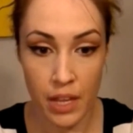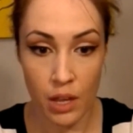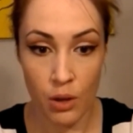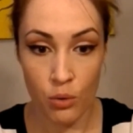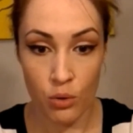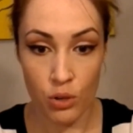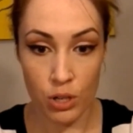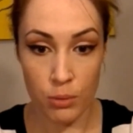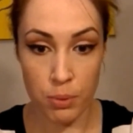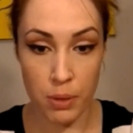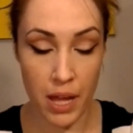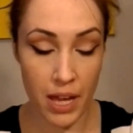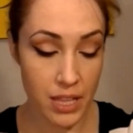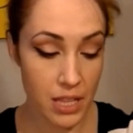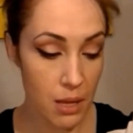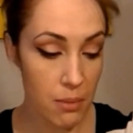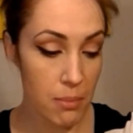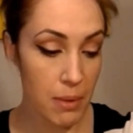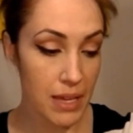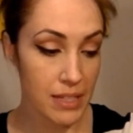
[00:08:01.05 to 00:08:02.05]
We're going to apply
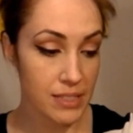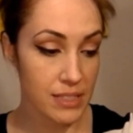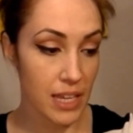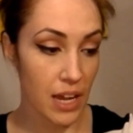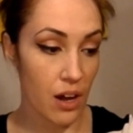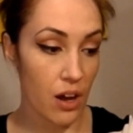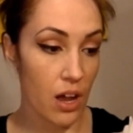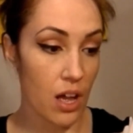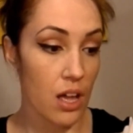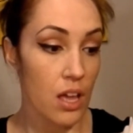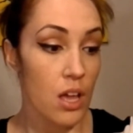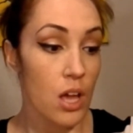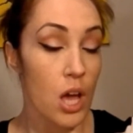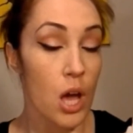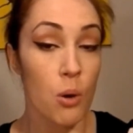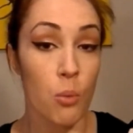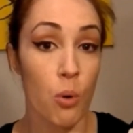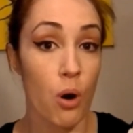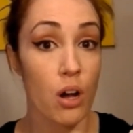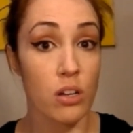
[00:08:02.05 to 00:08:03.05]
that mascara
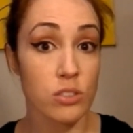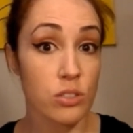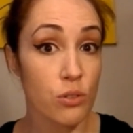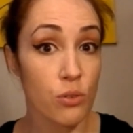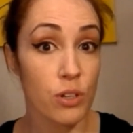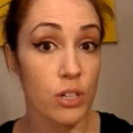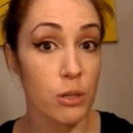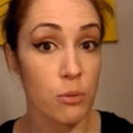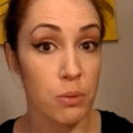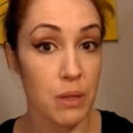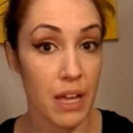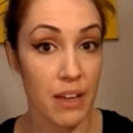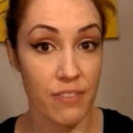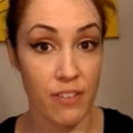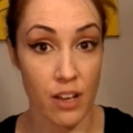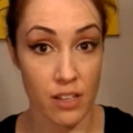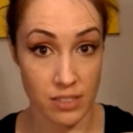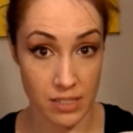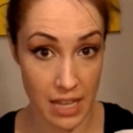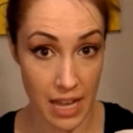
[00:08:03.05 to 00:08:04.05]
and we're also going to apply
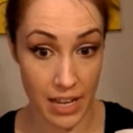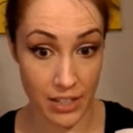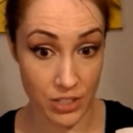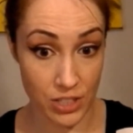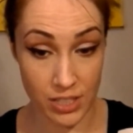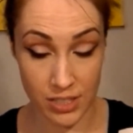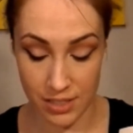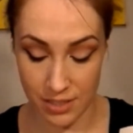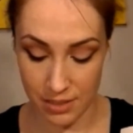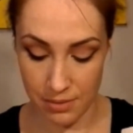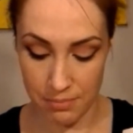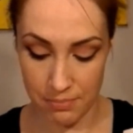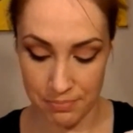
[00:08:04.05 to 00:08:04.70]
false lashes.